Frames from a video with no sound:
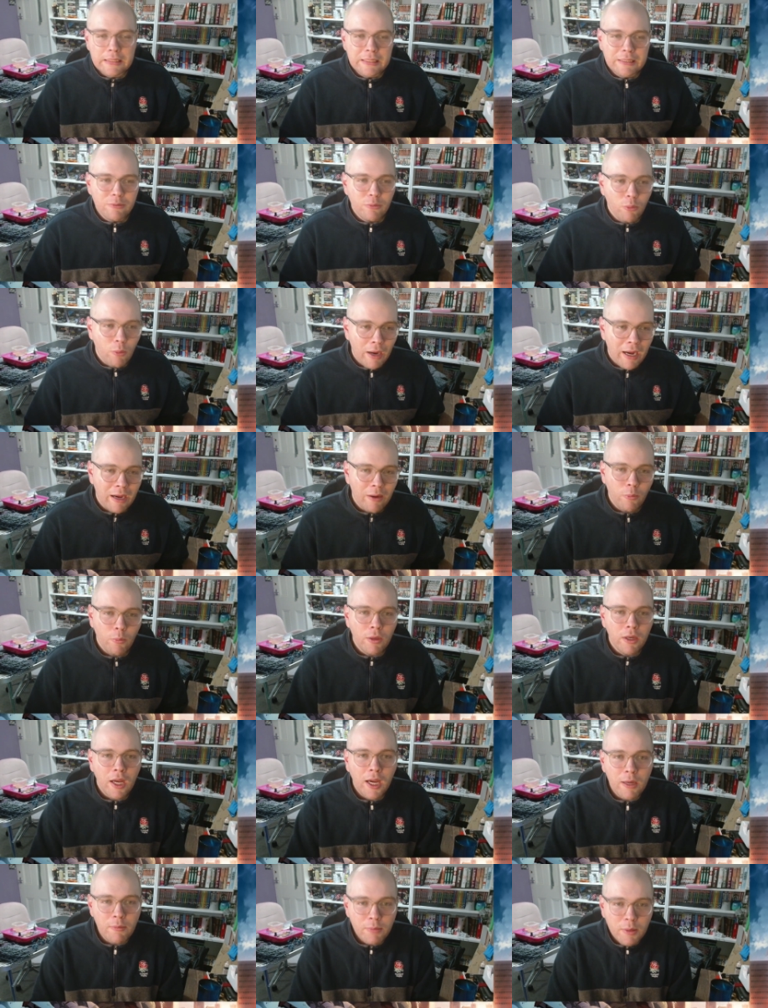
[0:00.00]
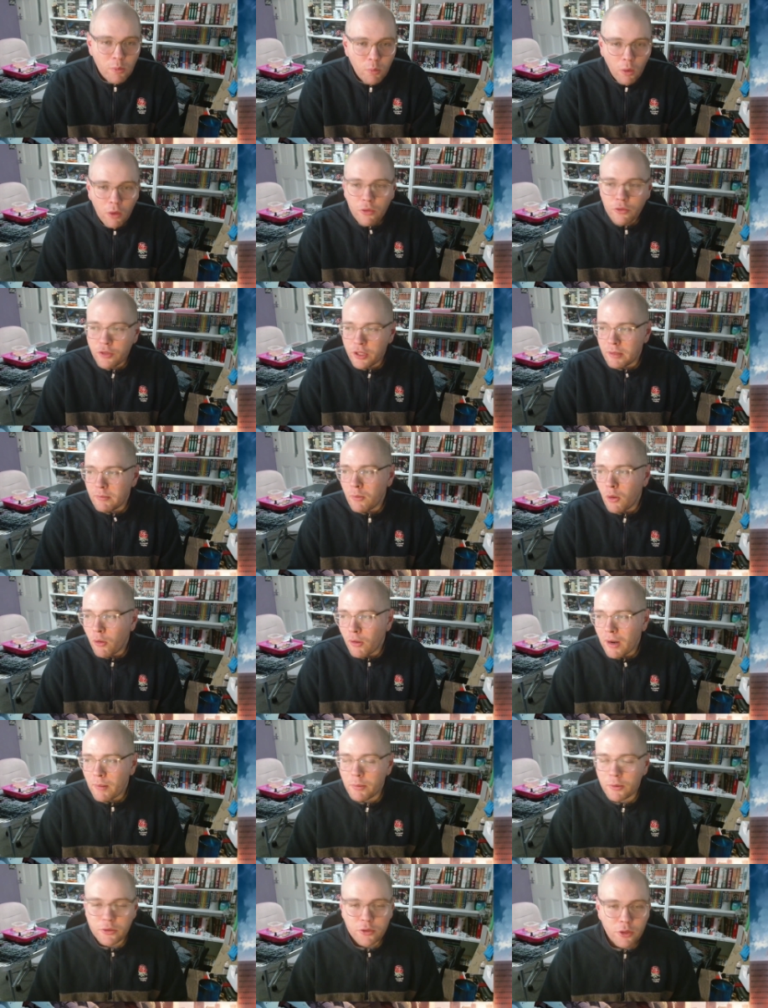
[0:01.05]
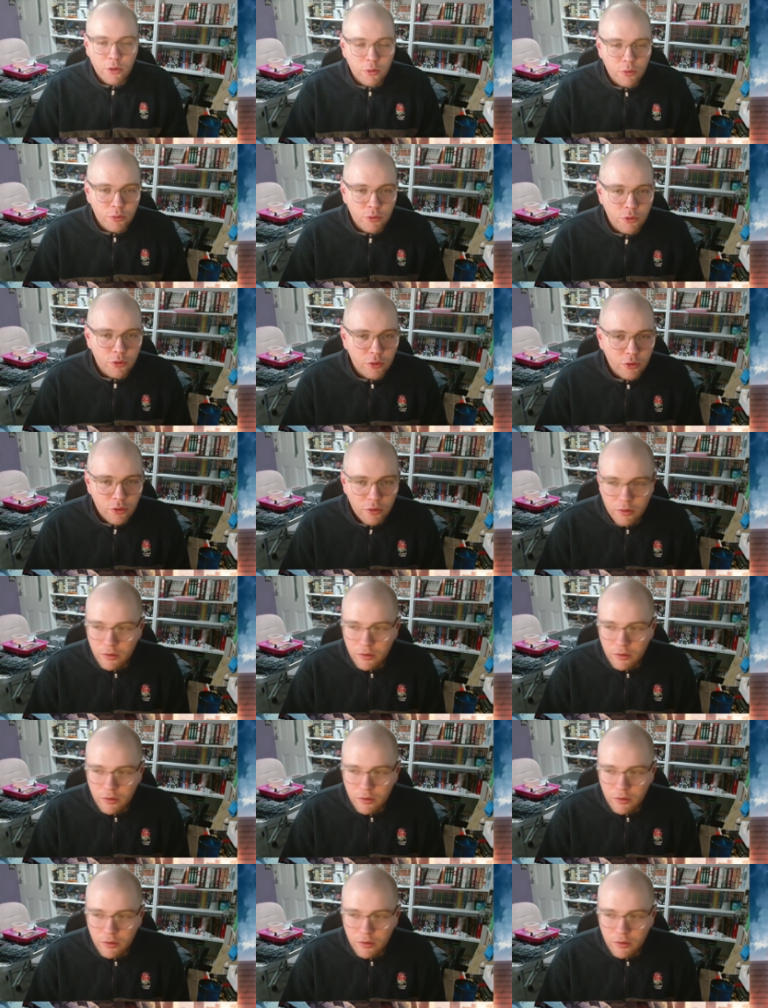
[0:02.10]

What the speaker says: wow, will I be wanting more episodes?